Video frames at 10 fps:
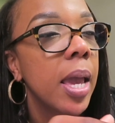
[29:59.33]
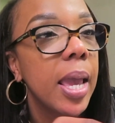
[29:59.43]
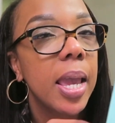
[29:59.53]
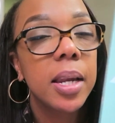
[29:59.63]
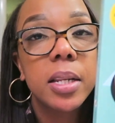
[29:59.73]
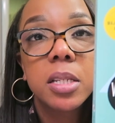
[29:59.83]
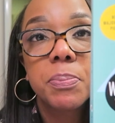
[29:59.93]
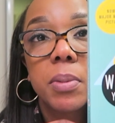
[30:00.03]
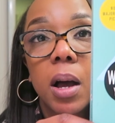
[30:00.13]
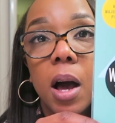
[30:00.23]
and it's
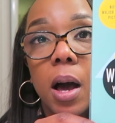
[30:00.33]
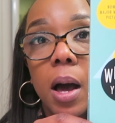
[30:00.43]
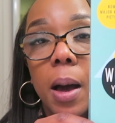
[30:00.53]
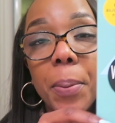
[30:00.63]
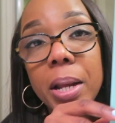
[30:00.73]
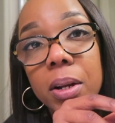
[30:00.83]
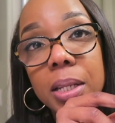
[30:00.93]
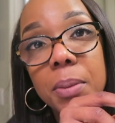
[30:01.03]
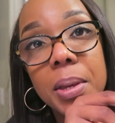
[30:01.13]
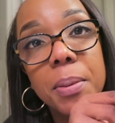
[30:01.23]
uh,
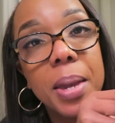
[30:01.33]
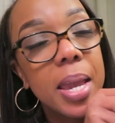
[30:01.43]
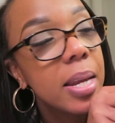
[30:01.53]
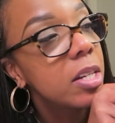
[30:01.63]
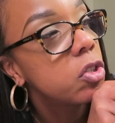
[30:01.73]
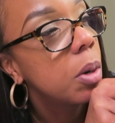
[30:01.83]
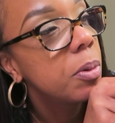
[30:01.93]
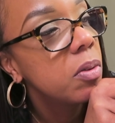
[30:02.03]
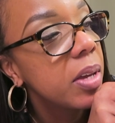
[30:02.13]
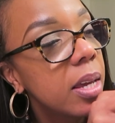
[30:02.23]
apparently being made into a
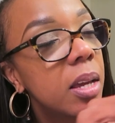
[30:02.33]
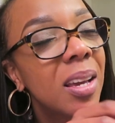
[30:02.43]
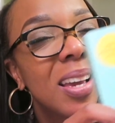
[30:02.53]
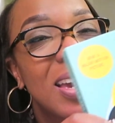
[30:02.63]
movie,